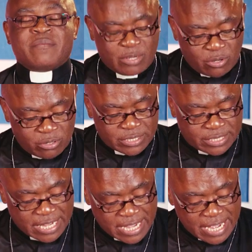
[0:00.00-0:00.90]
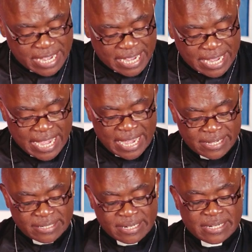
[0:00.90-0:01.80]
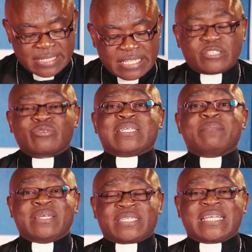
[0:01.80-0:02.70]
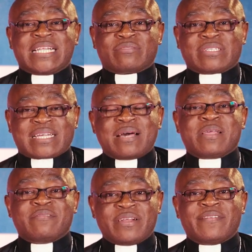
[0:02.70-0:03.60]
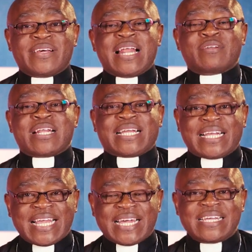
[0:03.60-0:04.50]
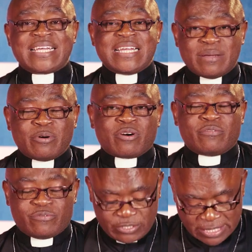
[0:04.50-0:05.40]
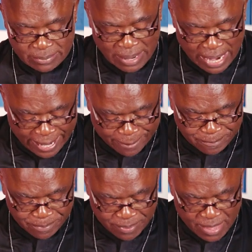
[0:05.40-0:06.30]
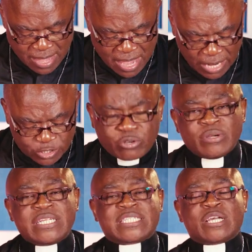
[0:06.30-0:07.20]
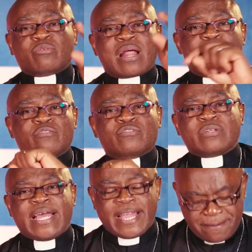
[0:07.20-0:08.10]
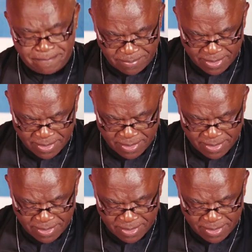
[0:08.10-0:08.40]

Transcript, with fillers: Because here, this was a message that was coming very, very loud and clear in the book of Jeremiah. And so it's a cry of today.